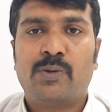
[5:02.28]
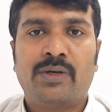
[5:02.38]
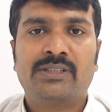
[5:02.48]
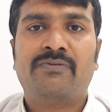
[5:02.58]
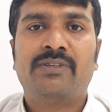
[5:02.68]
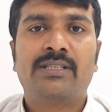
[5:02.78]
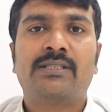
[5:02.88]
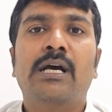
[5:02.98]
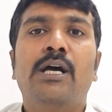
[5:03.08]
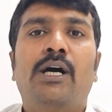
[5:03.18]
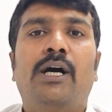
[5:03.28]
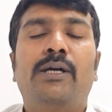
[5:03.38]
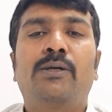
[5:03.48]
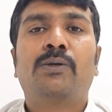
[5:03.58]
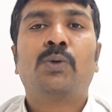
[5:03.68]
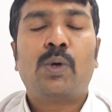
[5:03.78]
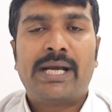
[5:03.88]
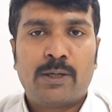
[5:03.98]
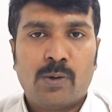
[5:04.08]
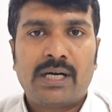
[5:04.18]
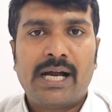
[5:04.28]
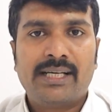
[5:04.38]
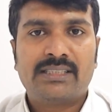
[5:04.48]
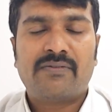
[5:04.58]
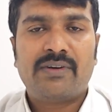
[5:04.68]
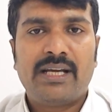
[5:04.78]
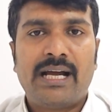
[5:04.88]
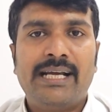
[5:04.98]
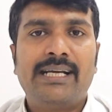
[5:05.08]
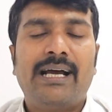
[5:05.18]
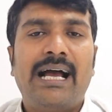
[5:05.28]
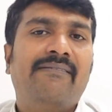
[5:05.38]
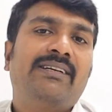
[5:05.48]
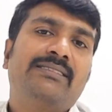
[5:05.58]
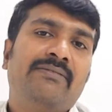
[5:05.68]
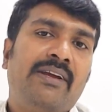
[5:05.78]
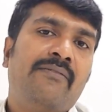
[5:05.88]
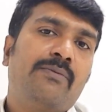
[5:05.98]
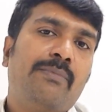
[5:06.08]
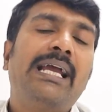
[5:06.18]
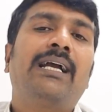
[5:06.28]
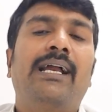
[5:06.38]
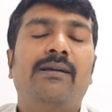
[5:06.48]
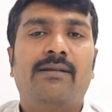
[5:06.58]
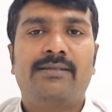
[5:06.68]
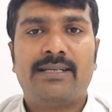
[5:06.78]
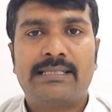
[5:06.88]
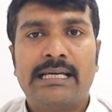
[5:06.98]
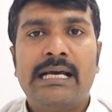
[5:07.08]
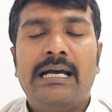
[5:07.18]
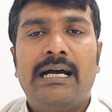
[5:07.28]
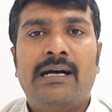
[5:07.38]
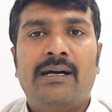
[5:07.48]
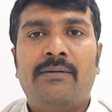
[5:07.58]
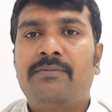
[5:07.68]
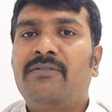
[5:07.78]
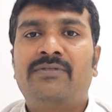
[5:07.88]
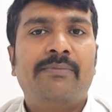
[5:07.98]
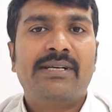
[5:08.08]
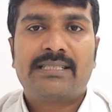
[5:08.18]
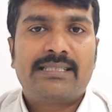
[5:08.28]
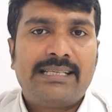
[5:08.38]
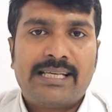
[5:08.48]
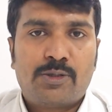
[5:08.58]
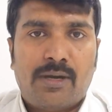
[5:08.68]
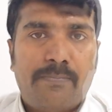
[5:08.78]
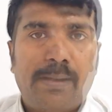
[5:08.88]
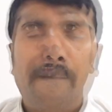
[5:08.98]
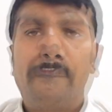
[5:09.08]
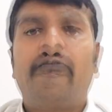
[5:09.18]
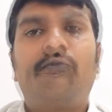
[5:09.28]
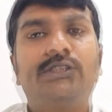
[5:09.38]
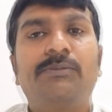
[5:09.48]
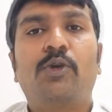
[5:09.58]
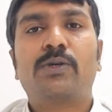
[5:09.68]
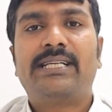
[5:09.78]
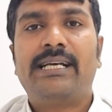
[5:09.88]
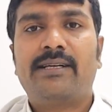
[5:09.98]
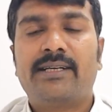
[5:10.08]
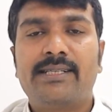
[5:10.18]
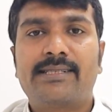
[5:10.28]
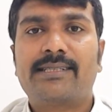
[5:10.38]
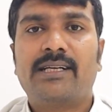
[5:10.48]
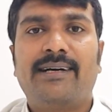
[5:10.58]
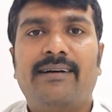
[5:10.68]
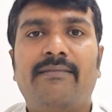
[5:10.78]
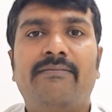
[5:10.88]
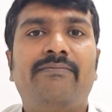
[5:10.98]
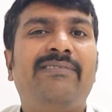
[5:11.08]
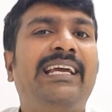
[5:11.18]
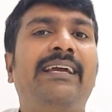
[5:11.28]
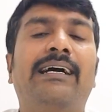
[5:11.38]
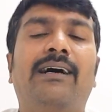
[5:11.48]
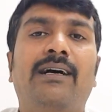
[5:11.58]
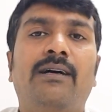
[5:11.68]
sonographers to do an echocardiography and have it reviewed by a cardiologist from his desktop. For remote centers, we